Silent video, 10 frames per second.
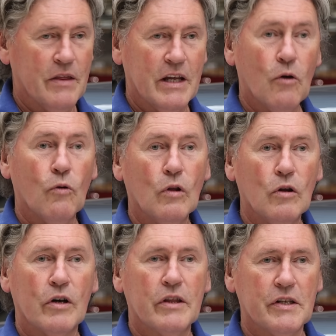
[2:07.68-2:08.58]
and they all
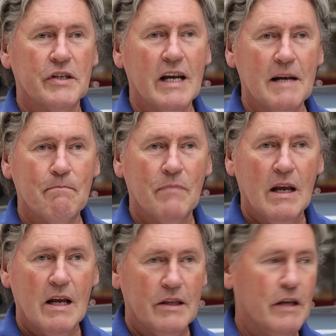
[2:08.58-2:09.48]
looked the same,
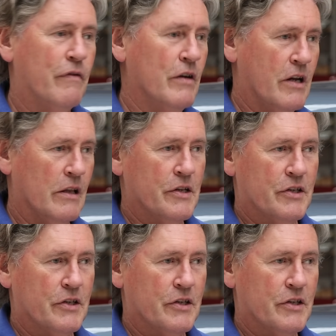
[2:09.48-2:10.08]
different colour